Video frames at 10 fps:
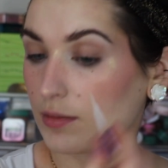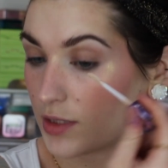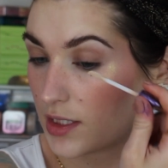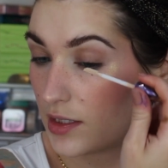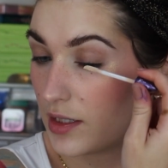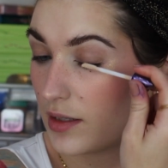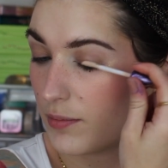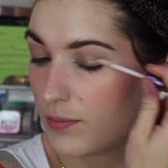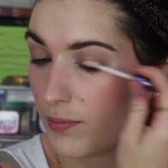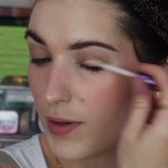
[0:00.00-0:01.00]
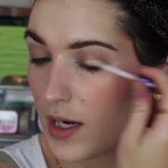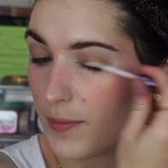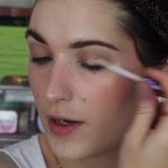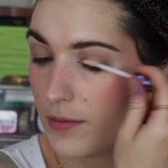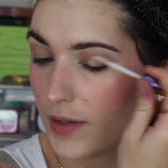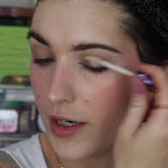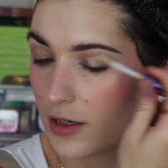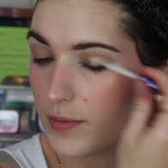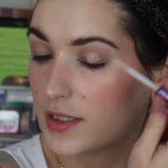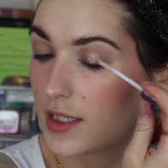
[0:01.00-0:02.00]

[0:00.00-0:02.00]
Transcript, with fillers: I'm just gonna pop on my Urban